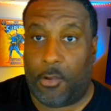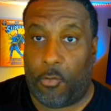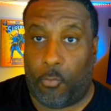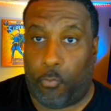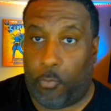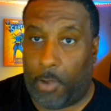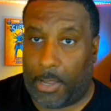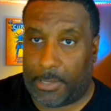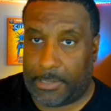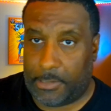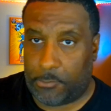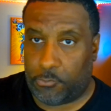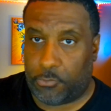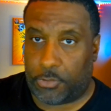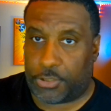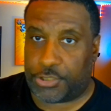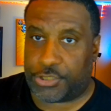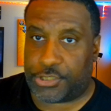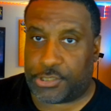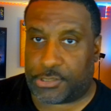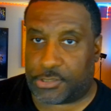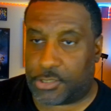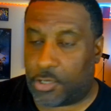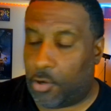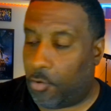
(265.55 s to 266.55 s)
why he wouldn't
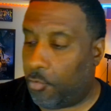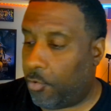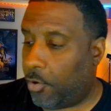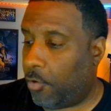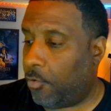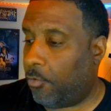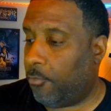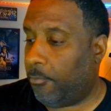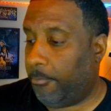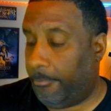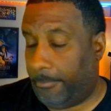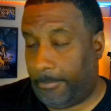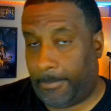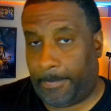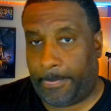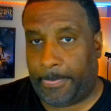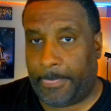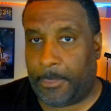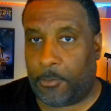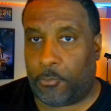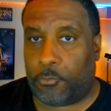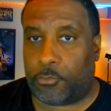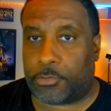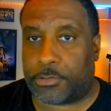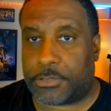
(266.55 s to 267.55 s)
just go home,
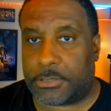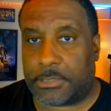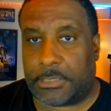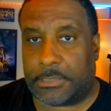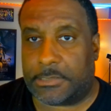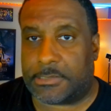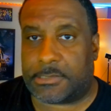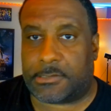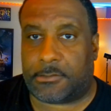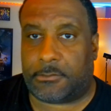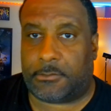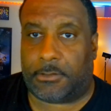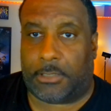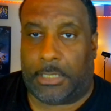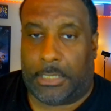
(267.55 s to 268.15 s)
which is,